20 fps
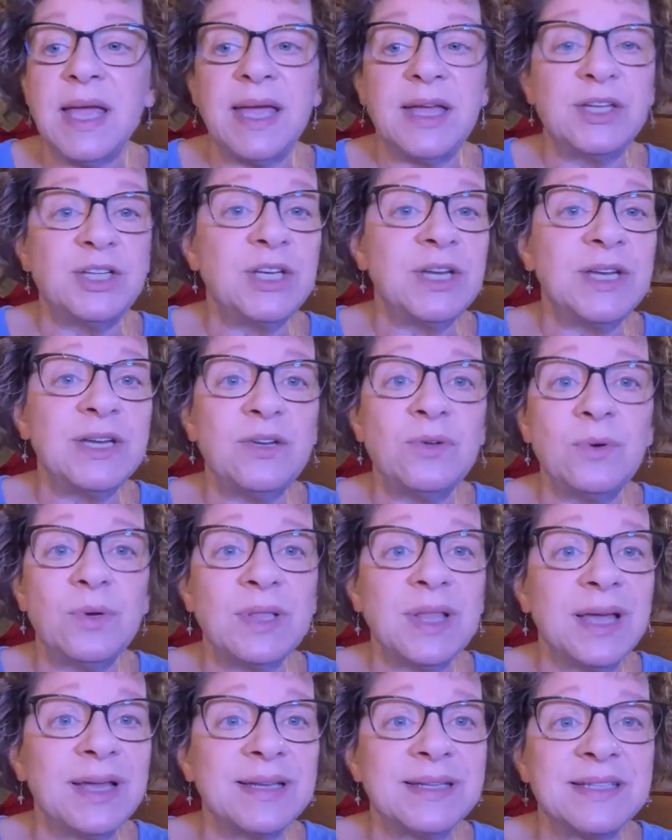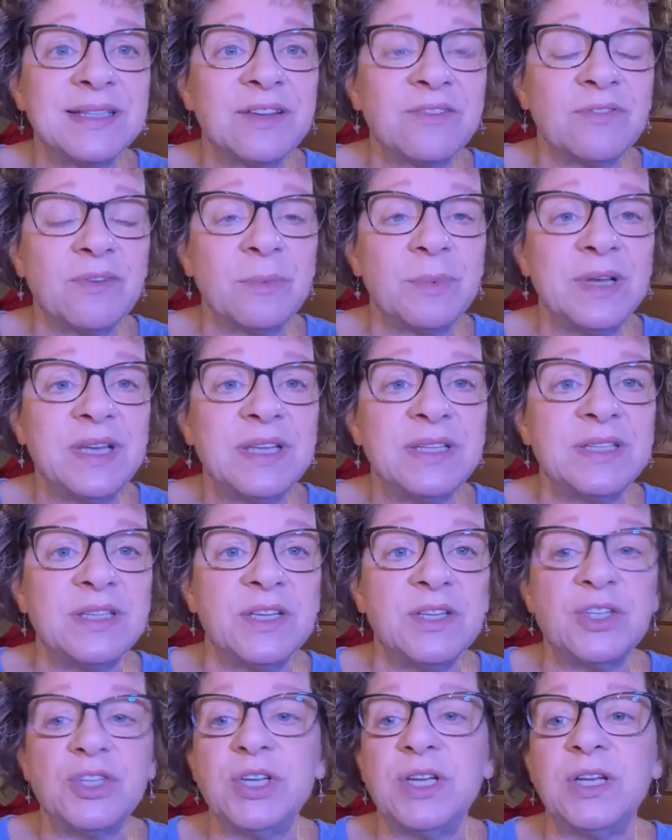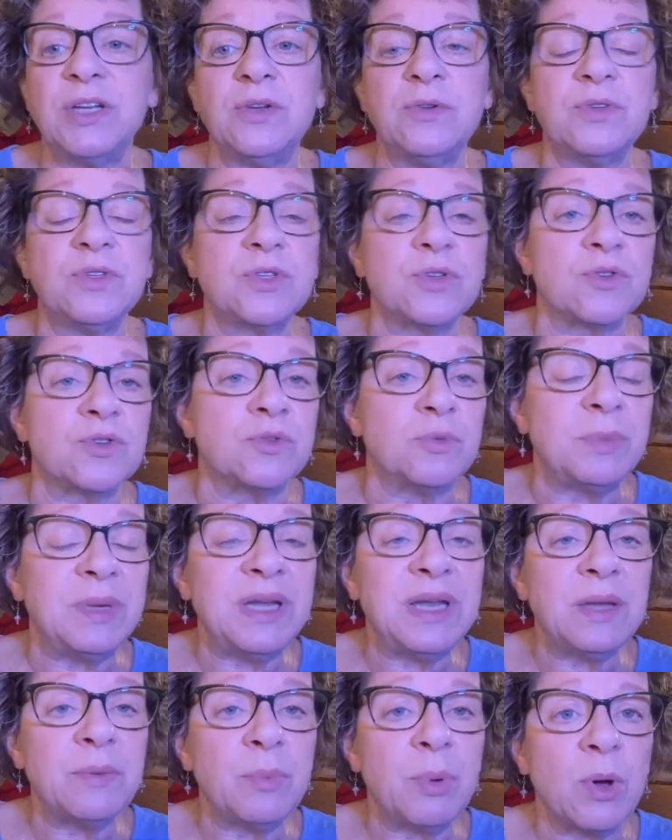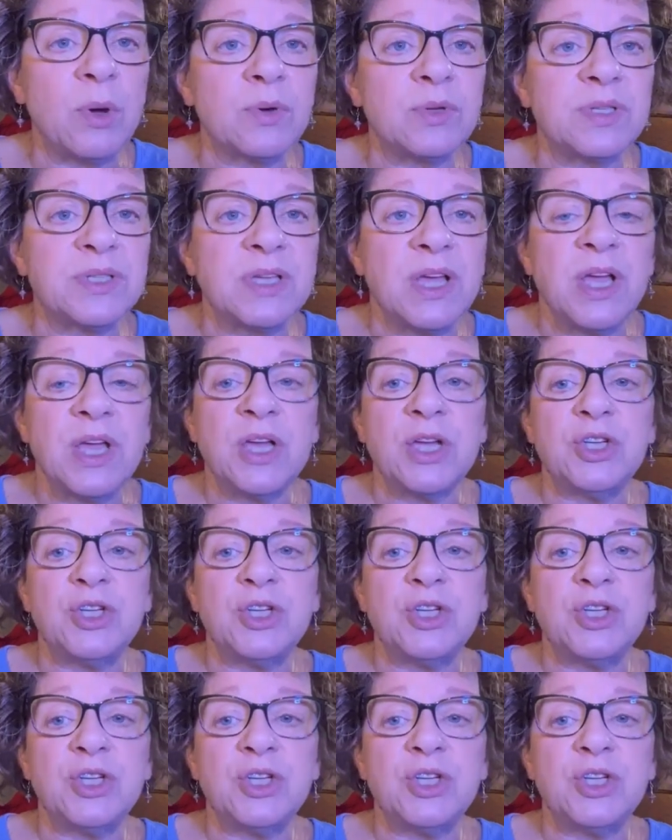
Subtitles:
and she can do a lot of stuff from a distance. She can do social media posts.